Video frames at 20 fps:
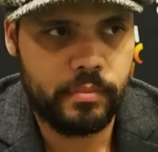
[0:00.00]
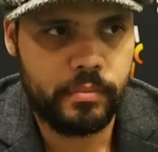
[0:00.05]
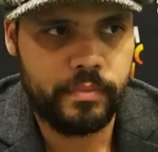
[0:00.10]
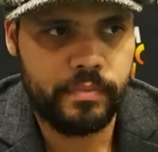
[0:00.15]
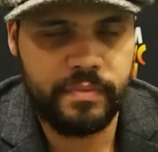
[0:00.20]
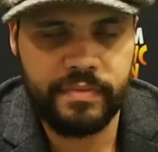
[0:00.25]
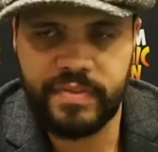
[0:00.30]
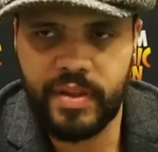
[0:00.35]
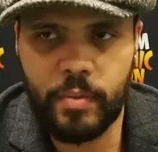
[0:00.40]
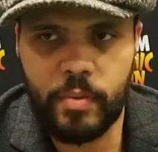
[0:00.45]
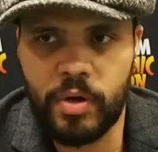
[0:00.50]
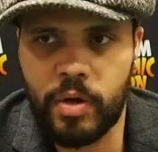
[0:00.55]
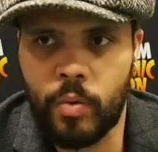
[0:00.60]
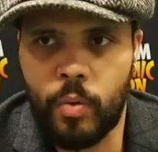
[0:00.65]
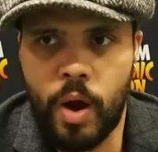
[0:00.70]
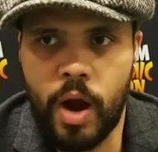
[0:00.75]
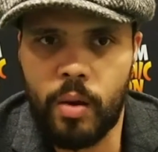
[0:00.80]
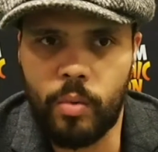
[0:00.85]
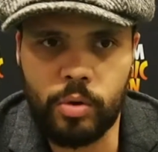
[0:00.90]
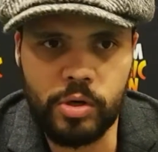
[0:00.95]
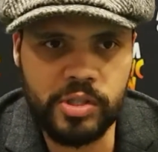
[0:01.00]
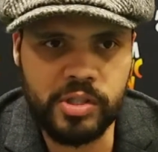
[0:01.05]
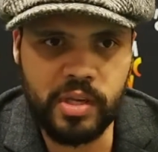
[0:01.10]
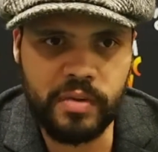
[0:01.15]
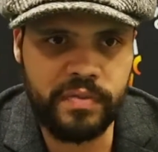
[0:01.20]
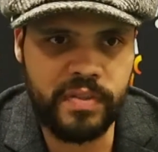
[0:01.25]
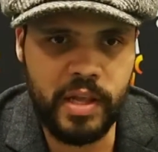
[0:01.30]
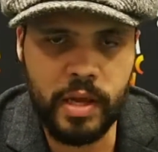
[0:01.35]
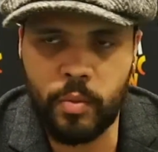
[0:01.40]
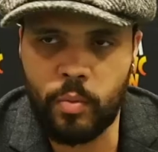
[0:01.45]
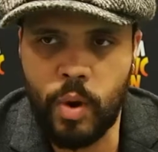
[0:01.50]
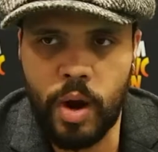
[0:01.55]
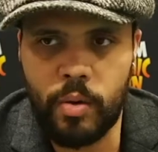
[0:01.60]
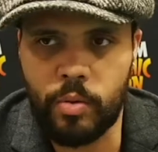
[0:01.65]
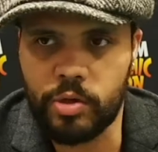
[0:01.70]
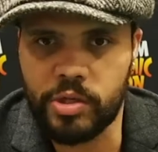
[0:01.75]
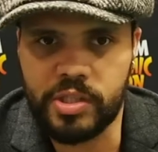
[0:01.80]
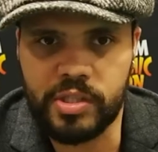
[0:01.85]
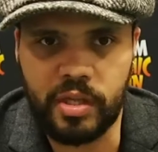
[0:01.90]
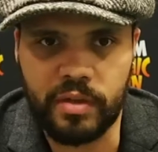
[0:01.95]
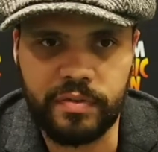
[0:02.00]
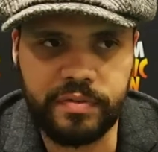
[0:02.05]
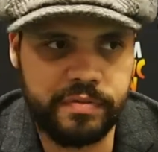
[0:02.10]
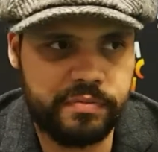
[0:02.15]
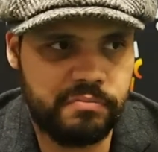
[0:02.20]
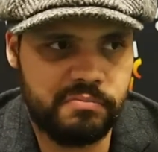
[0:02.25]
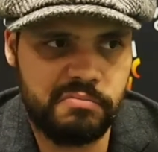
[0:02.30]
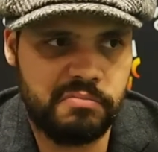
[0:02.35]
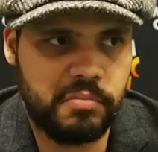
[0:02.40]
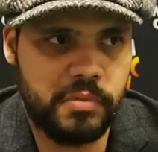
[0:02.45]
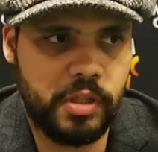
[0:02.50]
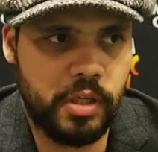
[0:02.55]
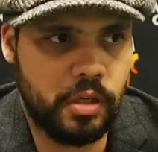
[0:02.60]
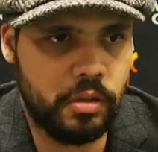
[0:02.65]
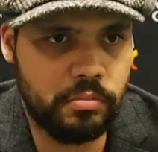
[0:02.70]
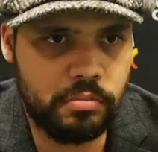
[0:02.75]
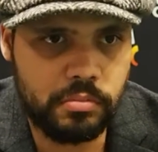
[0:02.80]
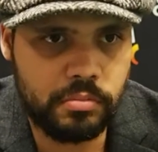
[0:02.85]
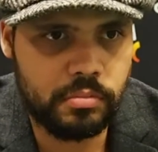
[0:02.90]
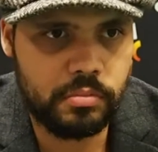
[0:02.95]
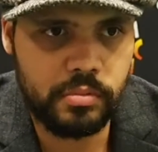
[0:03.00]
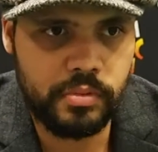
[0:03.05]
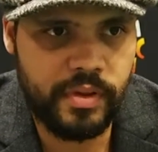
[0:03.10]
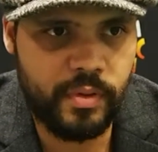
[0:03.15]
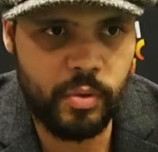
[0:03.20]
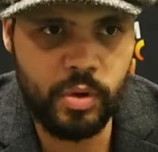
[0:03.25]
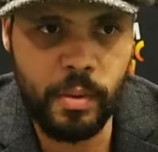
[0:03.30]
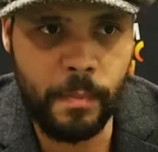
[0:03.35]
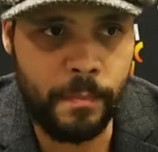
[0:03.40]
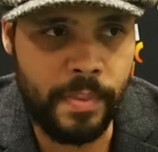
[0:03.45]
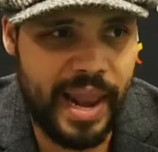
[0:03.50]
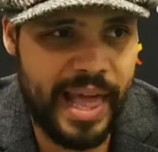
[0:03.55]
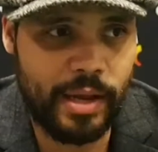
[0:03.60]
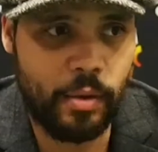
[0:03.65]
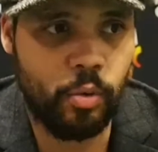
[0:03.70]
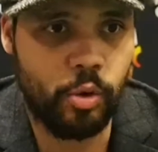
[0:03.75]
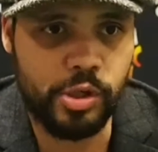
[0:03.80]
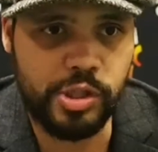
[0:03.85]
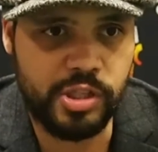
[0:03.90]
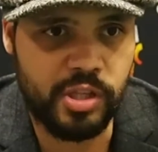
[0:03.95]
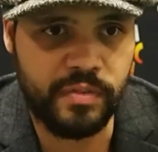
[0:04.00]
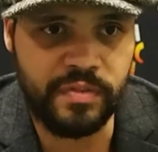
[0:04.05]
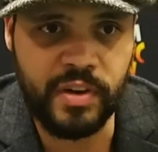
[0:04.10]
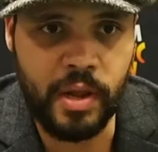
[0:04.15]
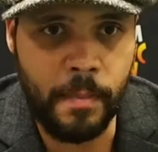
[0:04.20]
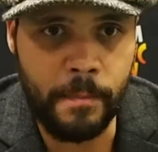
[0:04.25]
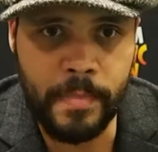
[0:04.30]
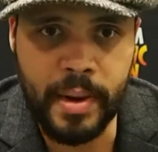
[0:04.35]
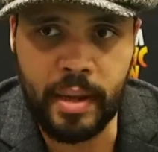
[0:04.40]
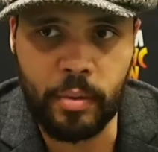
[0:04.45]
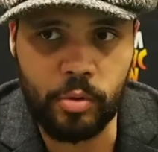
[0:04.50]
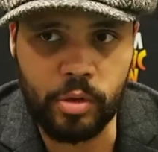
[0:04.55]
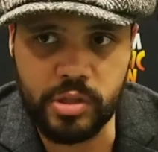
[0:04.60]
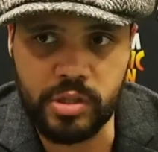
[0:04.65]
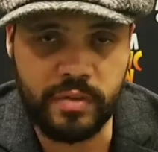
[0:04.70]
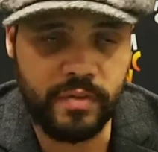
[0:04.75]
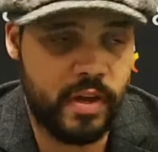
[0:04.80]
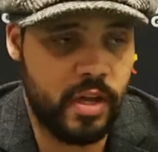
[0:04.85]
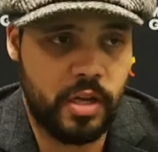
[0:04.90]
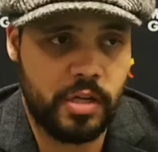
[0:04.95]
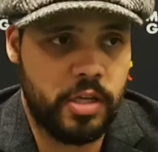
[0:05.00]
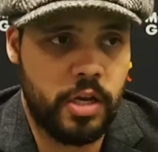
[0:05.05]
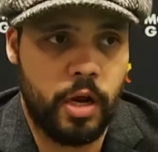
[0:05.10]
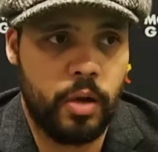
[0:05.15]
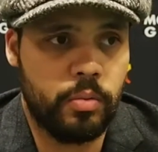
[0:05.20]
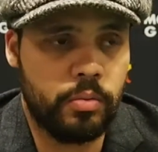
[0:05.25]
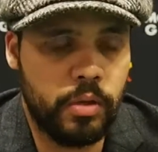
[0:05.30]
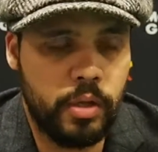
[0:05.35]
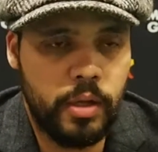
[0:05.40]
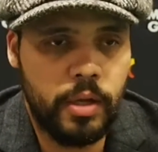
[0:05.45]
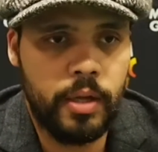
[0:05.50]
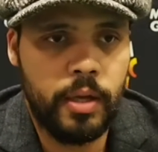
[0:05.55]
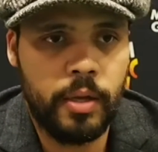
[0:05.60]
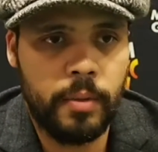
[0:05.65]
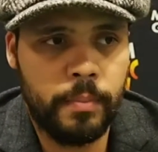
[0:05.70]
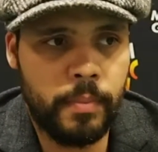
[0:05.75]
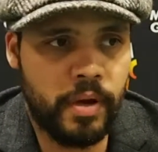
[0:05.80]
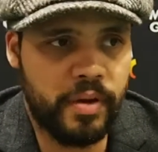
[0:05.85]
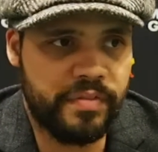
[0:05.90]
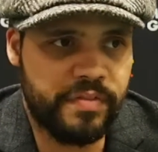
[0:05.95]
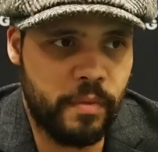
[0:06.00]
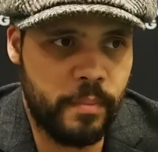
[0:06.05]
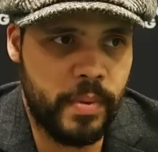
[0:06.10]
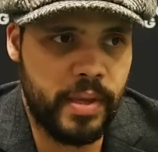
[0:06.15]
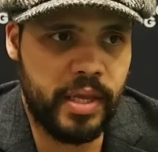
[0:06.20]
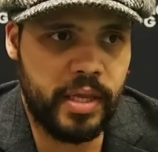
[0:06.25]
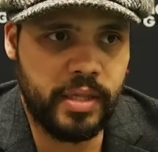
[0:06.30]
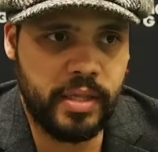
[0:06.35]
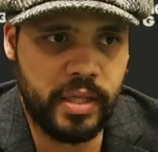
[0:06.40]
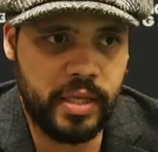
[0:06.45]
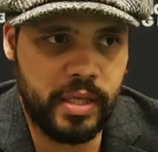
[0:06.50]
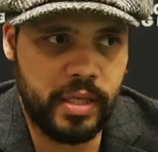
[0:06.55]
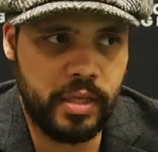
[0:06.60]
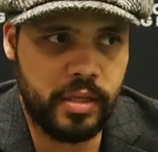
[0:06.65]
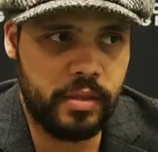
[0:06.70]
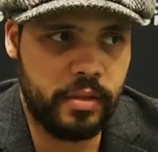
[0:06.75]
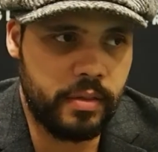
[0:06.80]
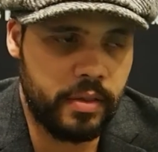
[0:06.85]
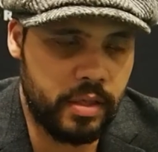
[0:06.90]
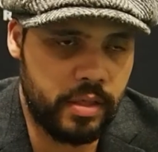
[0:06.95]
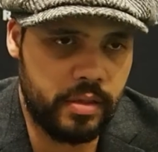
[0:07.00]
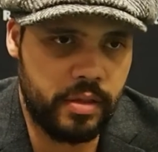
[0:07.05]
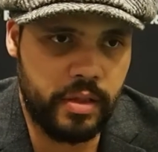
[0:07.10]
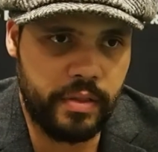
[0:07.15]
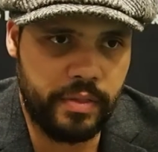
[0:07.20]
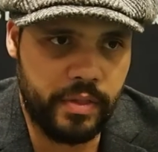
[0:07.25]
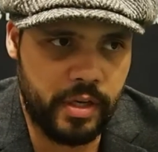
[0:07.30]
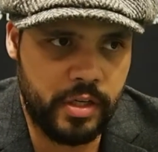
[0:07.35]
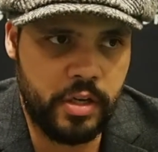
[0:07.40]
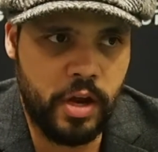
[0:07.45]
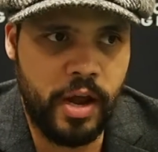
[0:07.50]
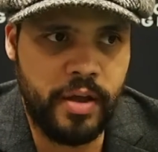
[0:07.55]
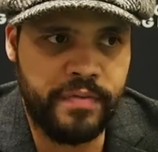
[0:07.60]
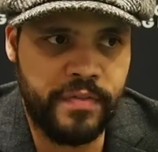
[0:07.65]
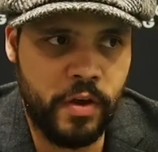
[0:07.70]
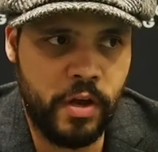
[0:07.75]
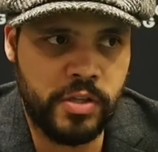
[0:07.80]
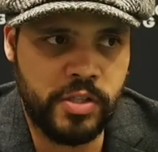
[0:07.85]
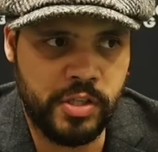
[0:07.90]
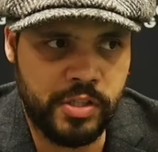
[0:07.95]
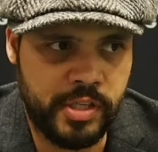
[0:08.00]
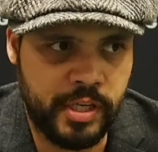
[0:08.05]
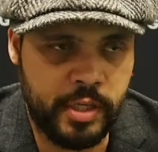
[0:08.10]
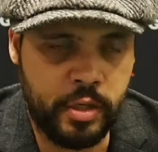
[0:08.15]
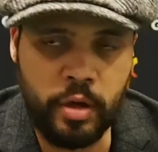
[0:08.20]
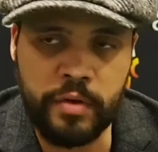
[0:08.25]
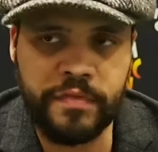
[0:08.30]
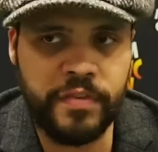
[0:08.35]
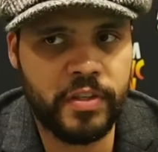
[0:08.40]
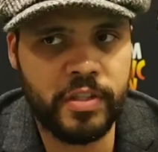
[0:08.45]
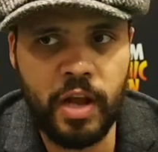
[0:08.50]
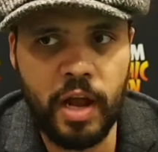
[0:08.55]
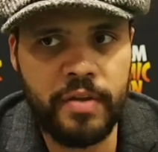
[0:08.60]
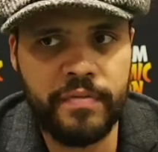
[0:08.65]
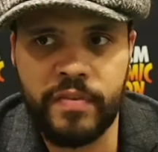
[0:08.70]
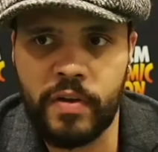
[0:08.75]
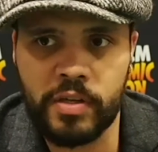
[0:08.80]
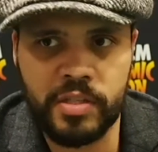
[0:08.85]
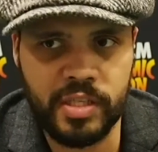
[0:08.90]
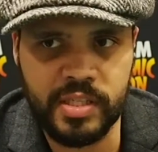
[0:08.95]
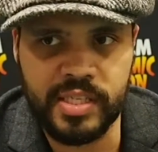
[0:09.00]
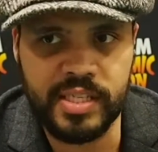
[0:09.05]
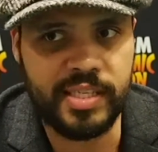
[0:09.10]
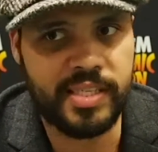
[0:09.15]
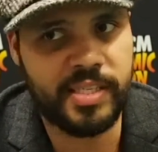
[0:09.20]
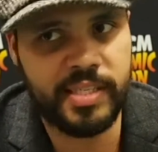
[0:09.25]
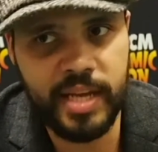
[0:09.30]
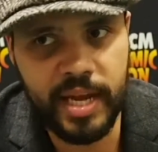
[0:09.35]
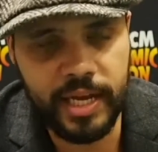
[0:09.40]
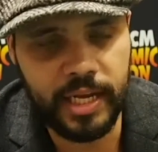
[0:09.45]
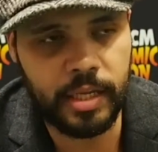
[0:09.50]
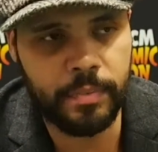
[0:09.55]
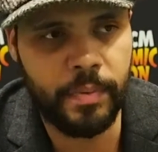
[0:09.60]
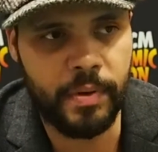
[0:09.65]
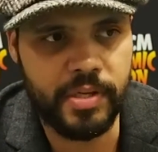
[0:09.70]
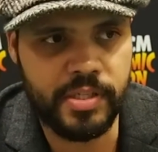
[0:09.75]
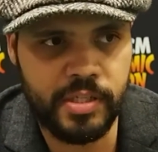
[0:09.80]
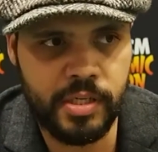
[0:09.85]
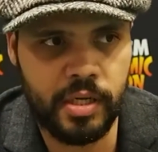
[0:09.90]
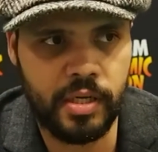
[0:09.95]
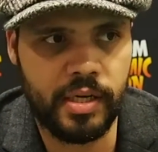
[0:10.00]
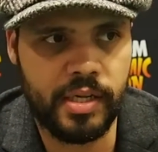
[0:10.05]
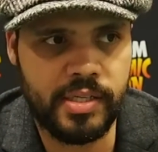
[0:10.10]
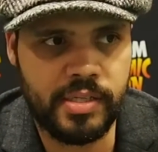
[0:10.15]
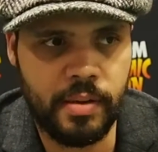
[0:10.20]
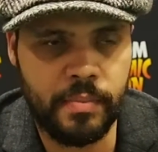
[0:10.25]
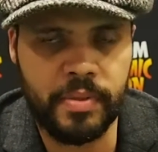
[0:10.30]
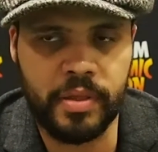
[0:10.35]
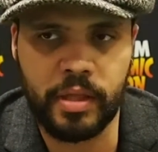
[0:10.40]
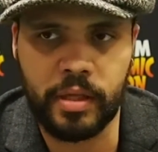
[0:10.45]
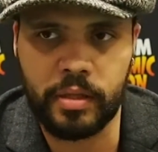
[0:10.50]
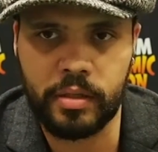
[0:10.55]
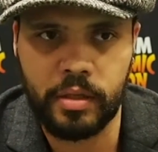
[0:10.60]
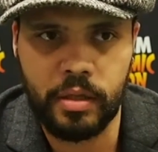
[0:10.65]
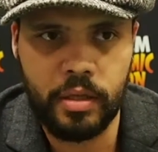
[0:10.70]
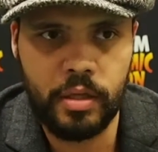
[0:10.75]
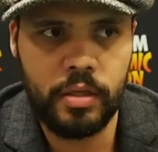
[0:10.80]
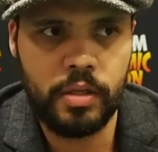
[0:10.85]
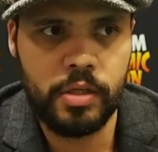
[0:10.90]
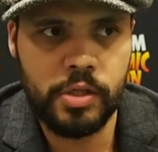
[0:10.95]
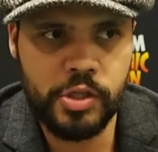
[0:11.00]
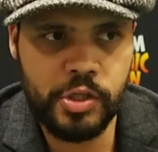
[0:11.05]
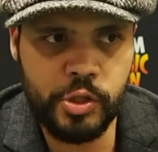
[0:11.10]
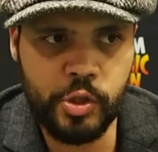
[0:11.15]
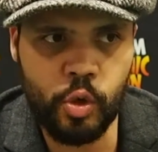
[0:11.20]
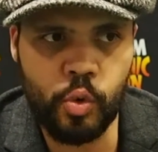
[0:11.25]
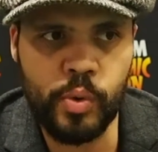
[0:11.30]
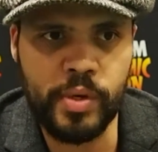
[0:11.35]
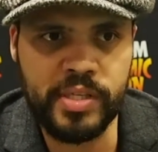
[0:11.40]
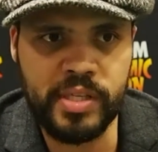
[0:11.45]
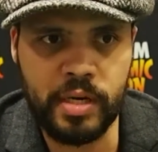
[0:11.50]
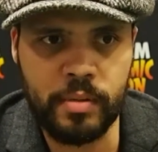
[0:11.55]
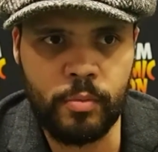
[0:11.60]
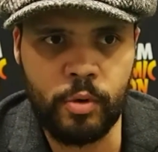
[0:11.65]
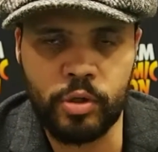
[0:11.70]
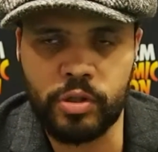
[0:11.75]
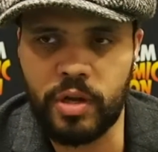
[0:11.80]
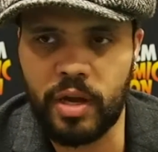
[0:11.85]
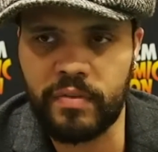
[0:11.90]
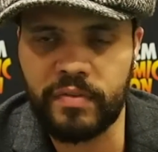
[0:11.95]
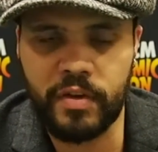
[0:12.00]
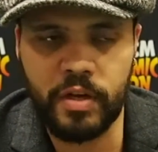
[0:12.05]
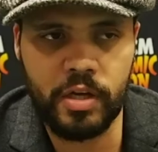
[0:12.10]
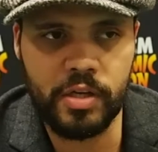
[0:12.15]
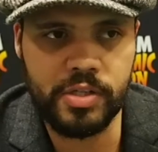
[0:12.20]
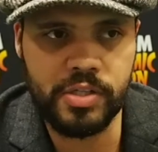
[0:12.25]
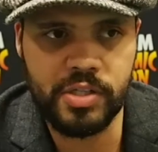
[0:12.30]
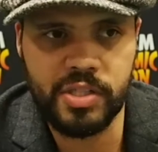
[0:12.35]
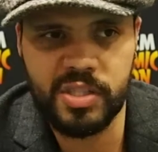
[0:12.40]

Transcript: if they want to whitewash stuff, let them whitewash stuff, you know. They want to blackwash stuff, let them blackwash stuff, you know. But for me, the diversity, not for diversity's sake, but certainly stories that are more diverse